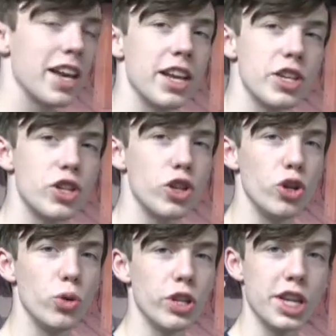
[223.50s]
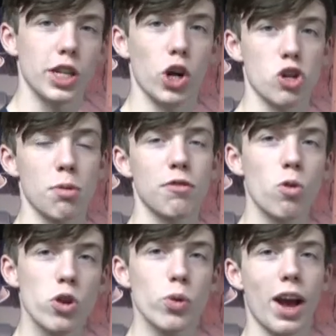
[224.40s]
into the enclosure
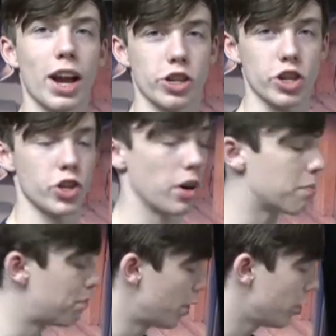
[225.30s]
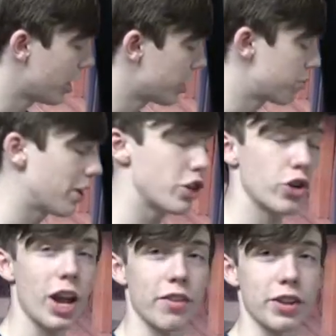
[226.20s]
before you actually start building it to make
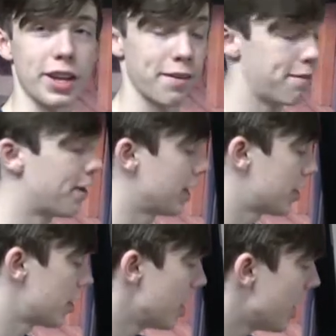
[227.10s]
sure everything fits.